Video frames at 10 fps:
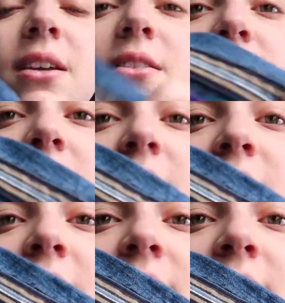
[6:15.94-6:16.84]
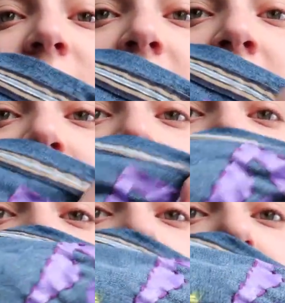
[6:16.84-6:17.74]
so they all have this
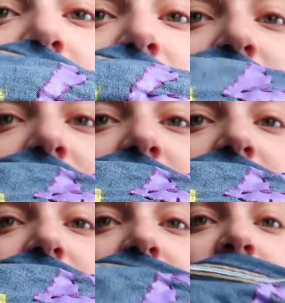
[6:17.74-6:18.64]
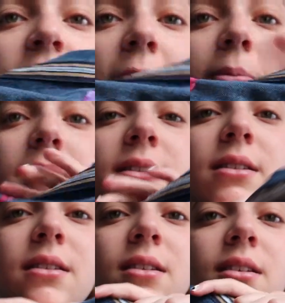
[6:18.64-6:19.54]
outline to the shapes.
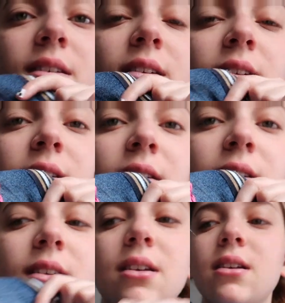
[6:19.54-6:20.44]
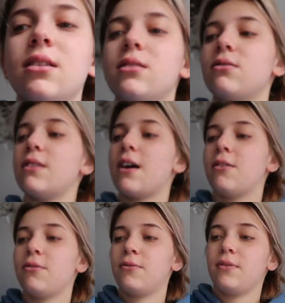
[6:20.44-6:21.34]
So now